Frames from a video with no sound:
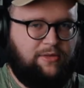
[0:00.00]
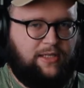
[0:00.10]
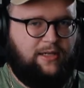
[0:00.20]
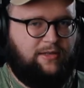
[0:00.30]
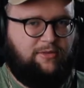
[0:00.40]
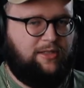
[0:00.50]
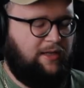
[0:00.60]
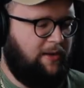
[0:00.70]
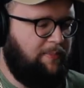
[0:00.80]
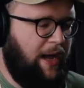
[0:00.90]
He was in like a
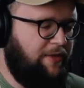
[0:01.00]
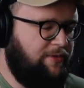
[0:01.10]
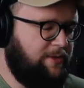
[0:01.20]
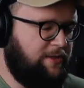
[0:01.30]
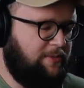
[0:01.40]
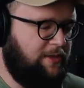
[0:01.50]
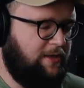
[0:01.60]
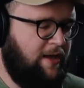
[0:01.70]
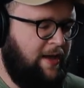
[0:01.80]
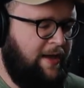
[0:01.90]
bathroom or something,
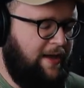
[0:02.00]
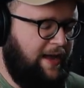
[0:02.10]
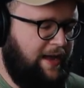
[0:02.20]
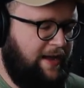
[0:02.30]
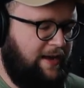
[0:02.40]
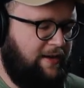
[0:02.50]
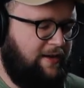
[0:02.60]
and